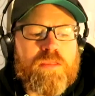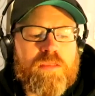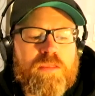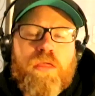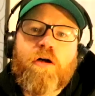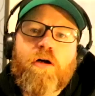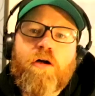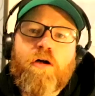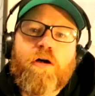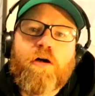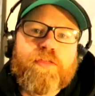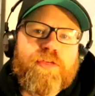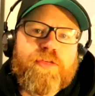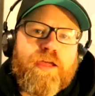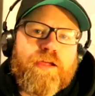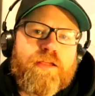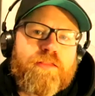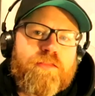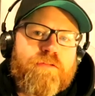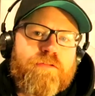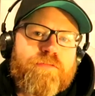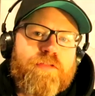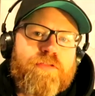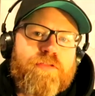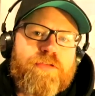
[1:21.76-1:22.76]
On the
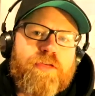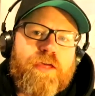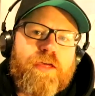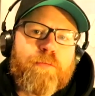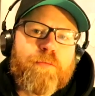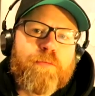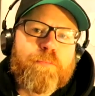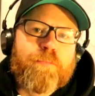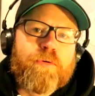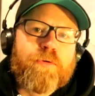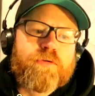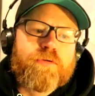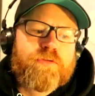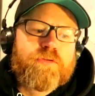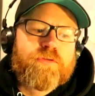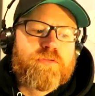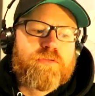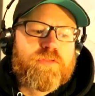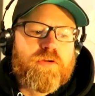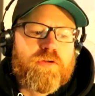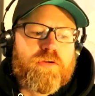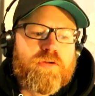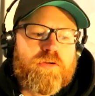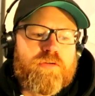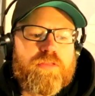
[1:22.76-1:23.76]
2nd of December
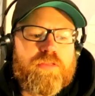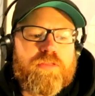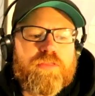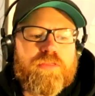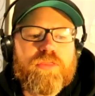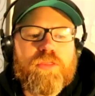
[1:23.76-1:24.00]
2000,